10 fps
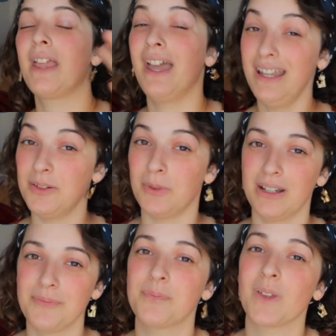
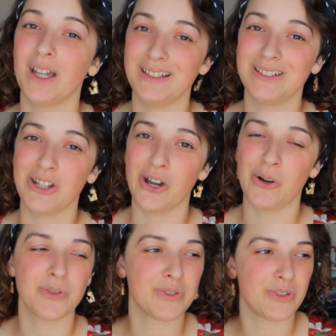Anyway, I need to
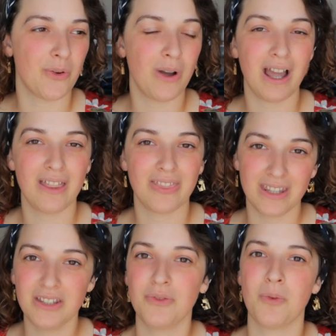go, so
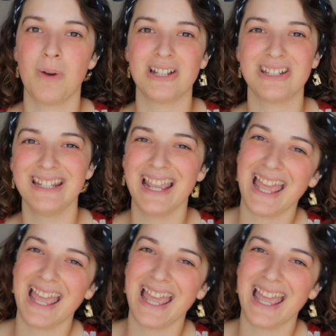thank you for watching,